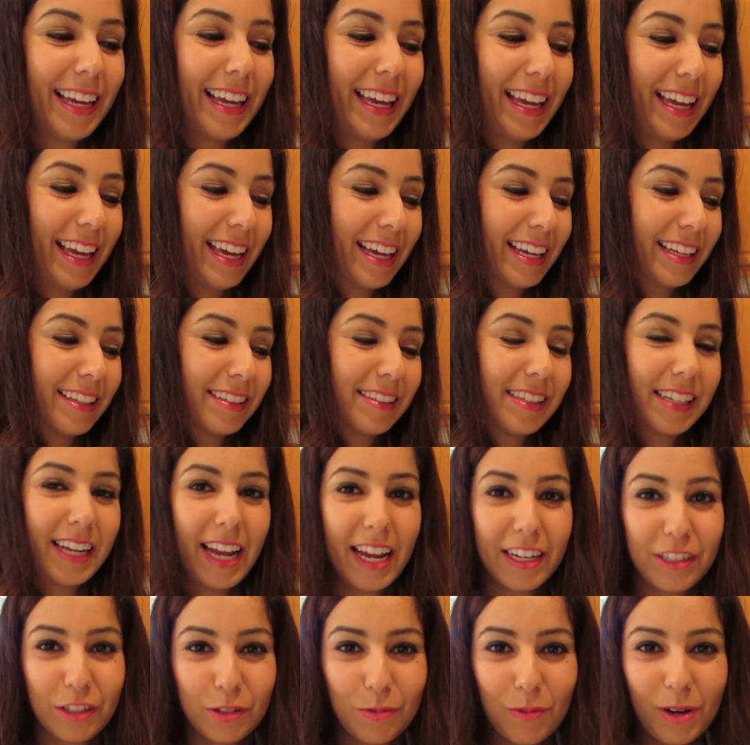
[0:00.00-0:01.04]
and today
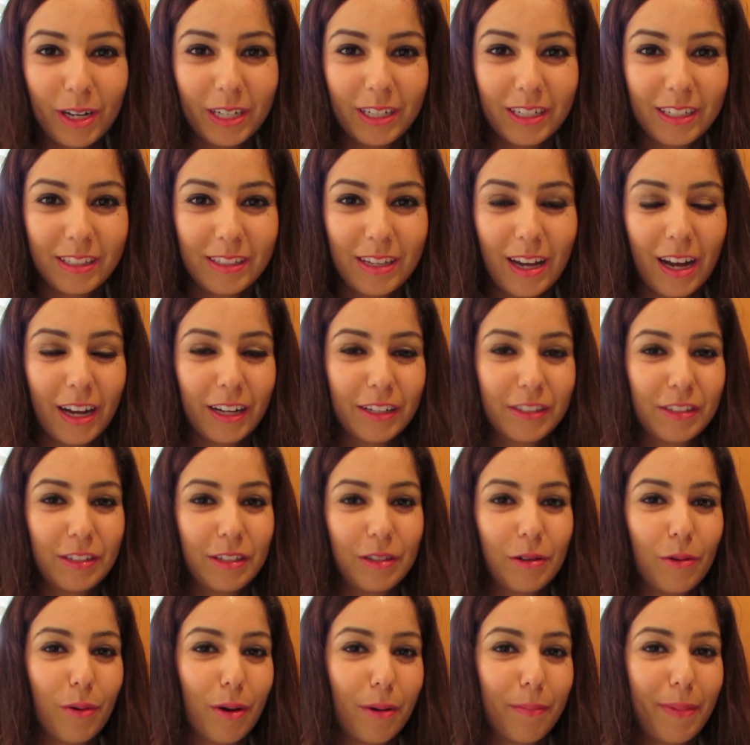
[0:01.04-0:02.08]
I just wanted to talk to
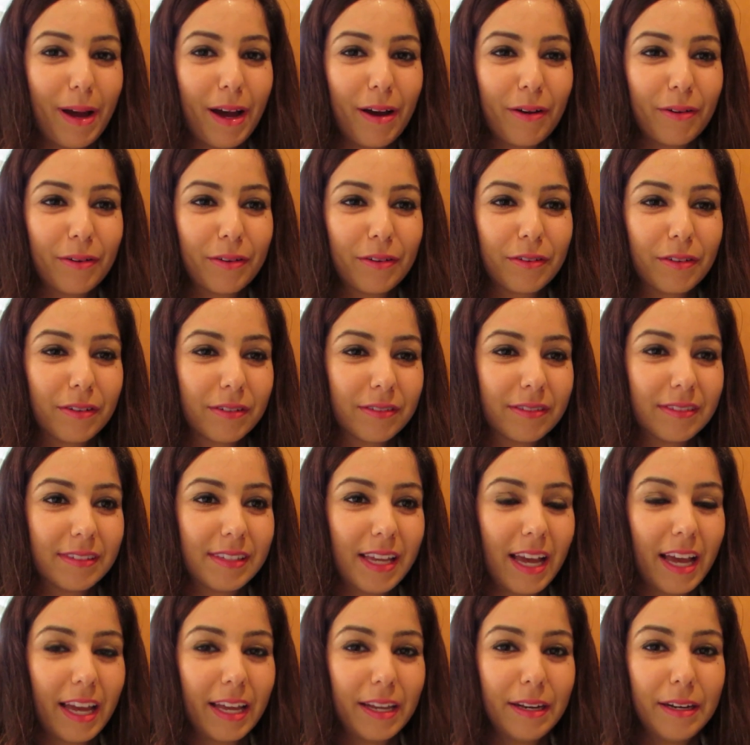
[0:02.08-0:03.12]
you about
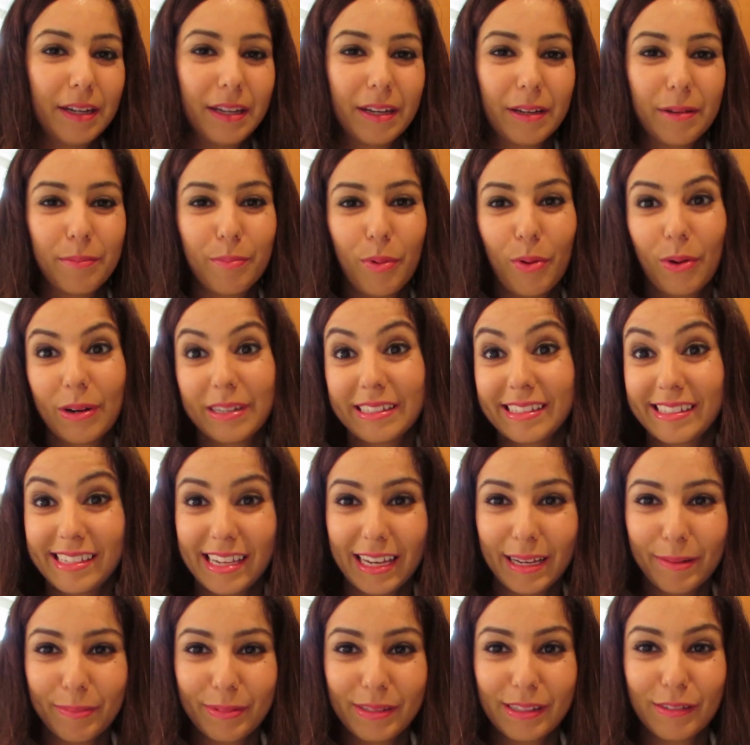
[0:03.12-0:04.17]
10 important
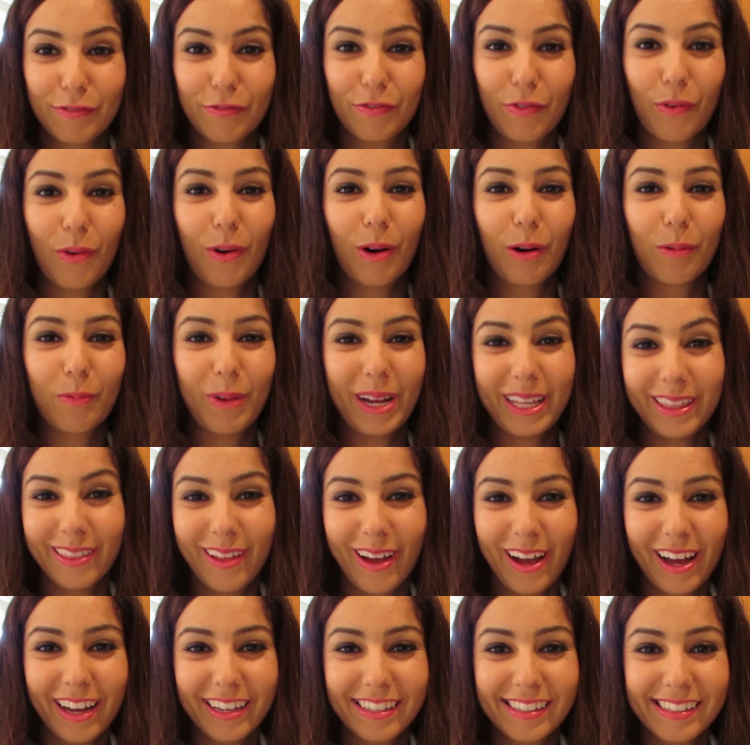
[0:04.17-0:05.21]
tips for weight
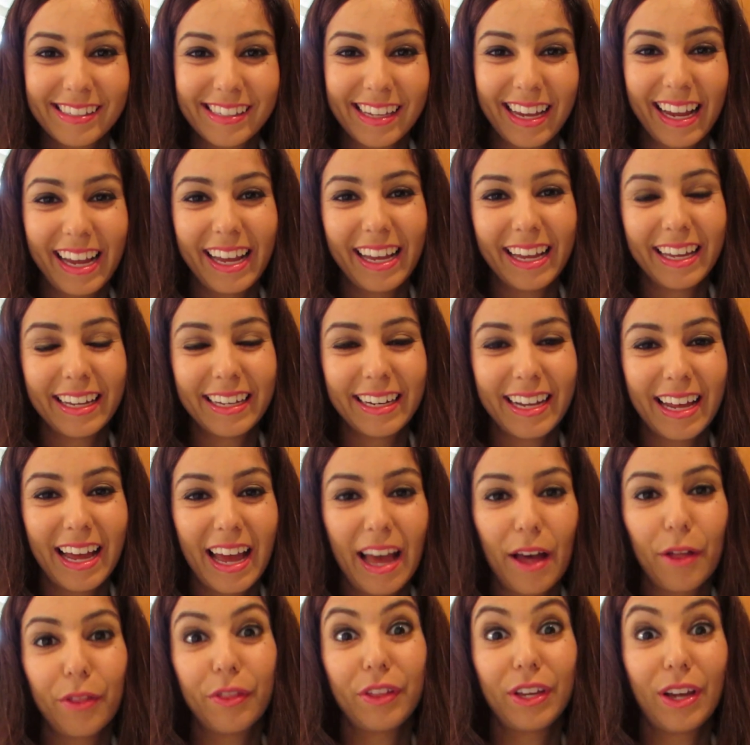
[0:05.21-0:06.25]
loss and
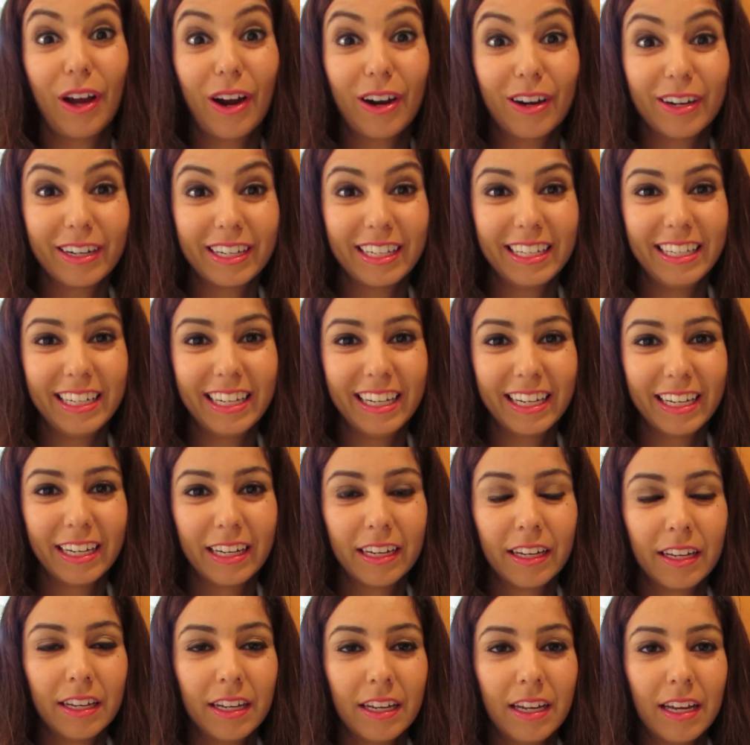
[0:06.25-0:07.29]
healthy heart eating.
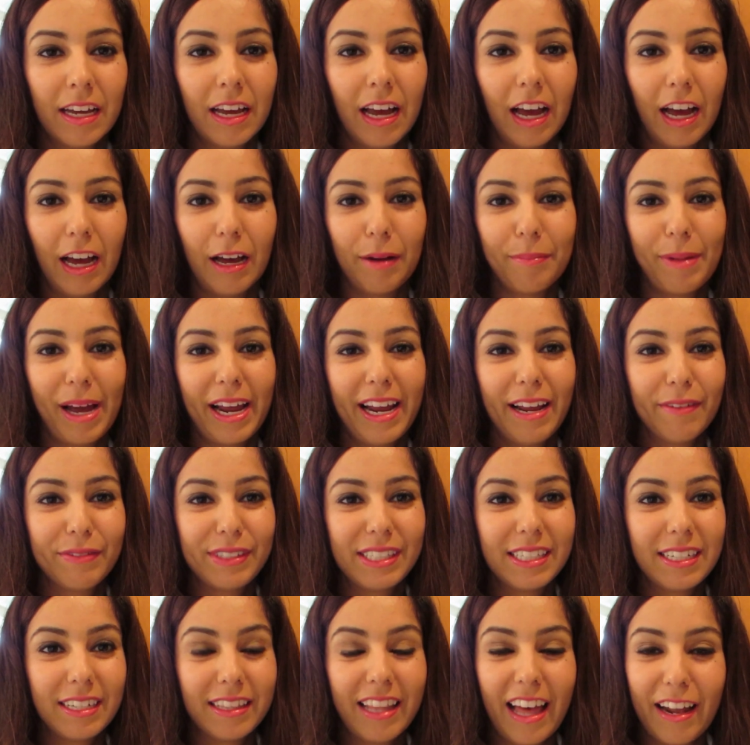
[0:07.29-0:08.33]
I have
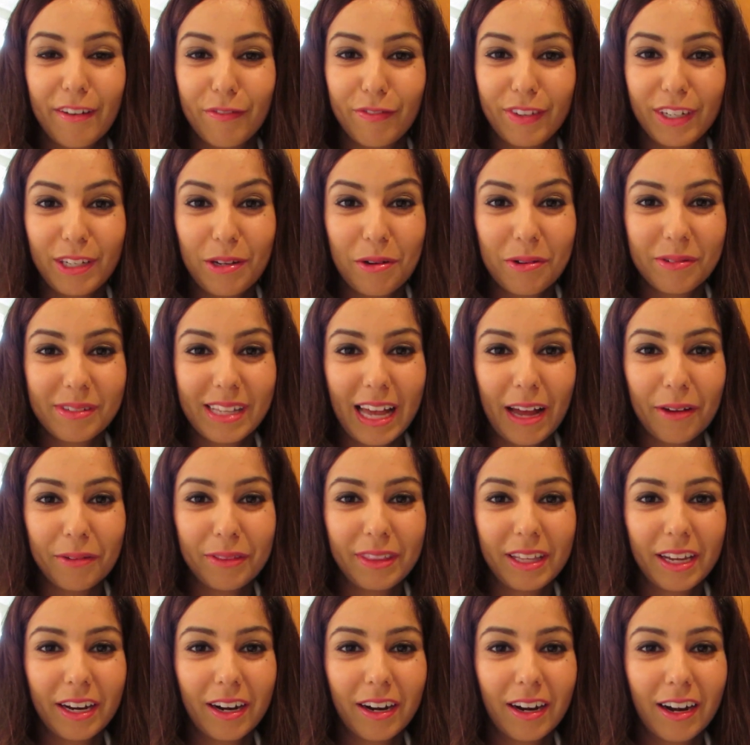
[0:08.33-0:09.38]
seen a lot of videos
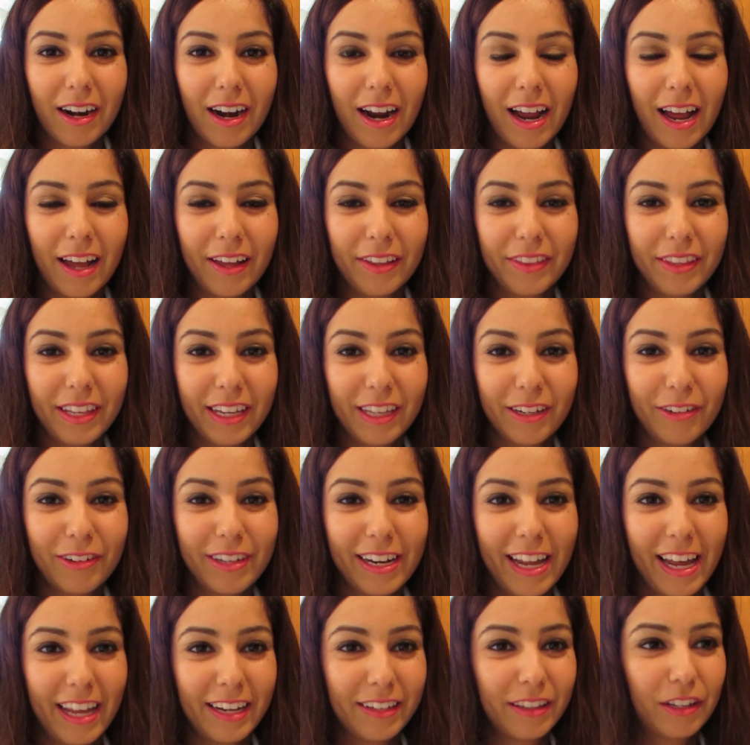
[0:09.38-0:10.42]
out there on the
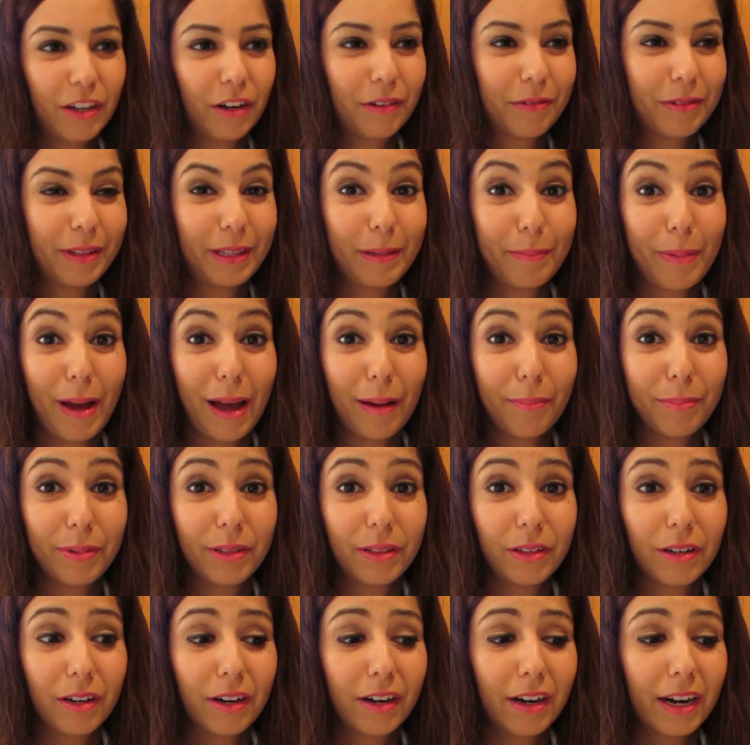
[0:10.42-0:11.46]
internet that are really
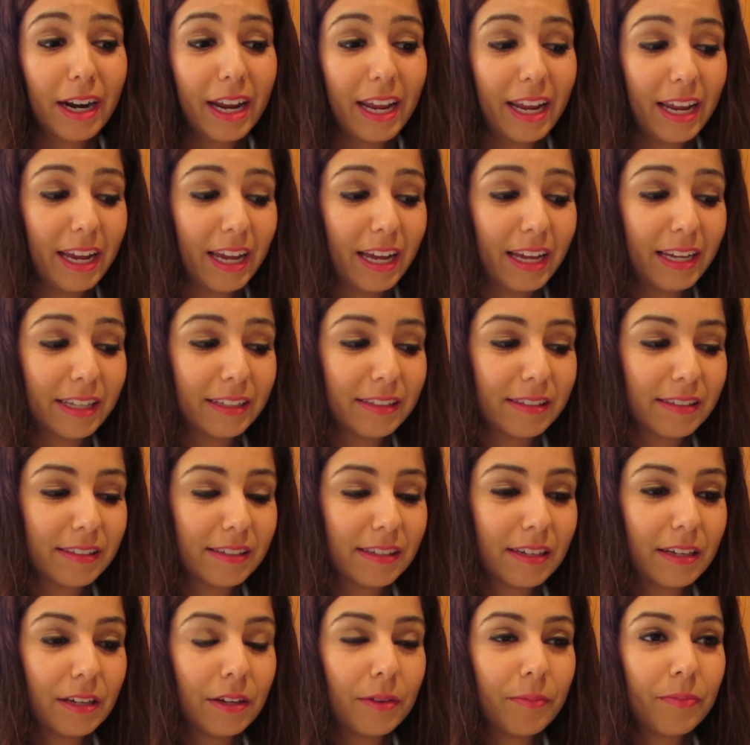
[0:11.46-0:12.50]
popular, and
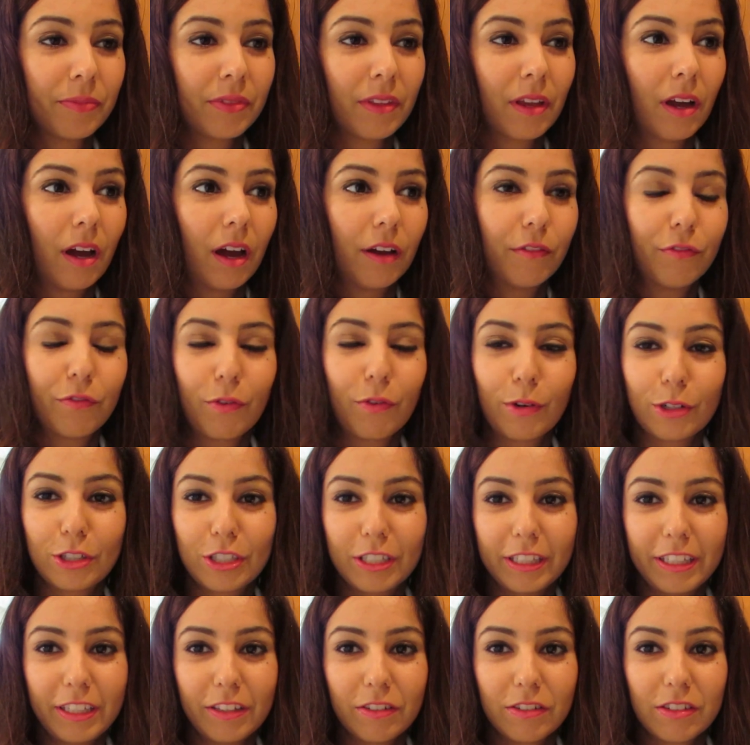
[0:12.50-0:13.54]

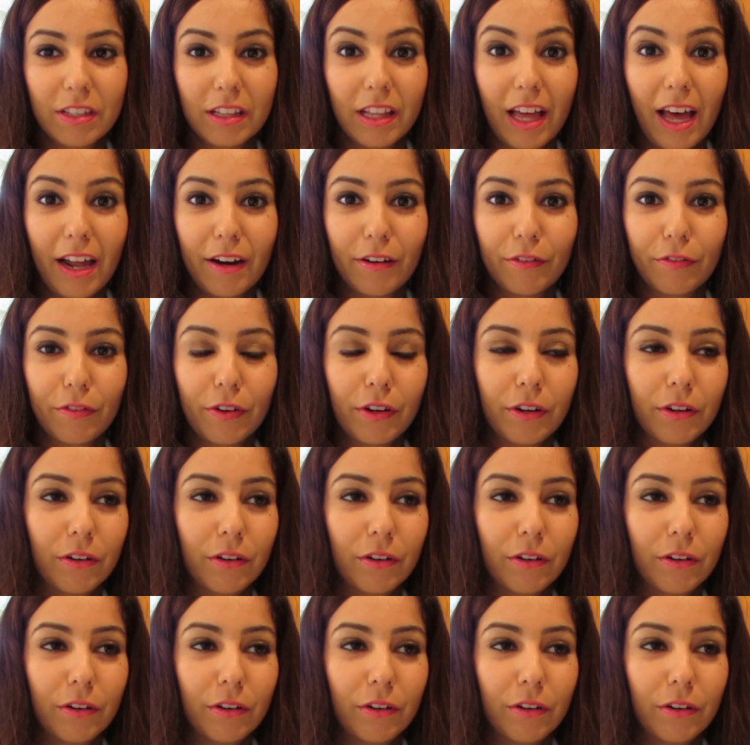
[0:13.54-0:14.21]
unfortunately there's a lot of